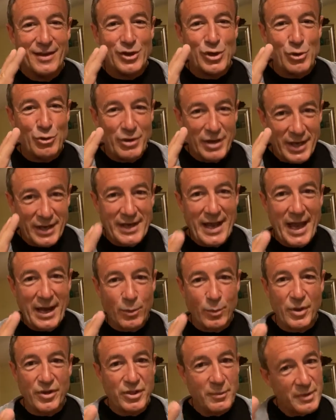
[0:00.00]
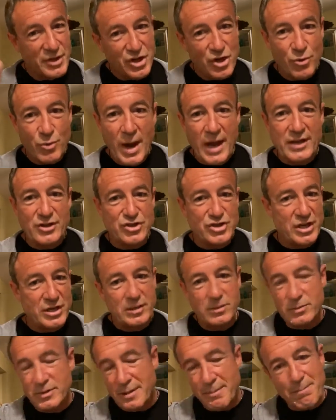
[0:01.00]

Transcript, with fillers: You connect with them. And you're right, Gene,